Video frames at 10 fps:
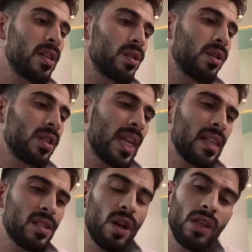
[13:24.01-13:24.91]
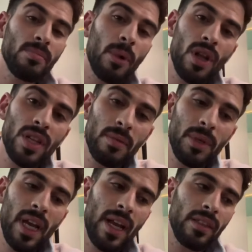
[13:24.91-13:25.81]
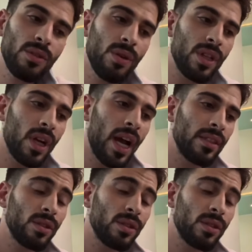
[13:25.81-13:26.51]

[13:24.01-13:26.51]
So that started bothering me, and I told her,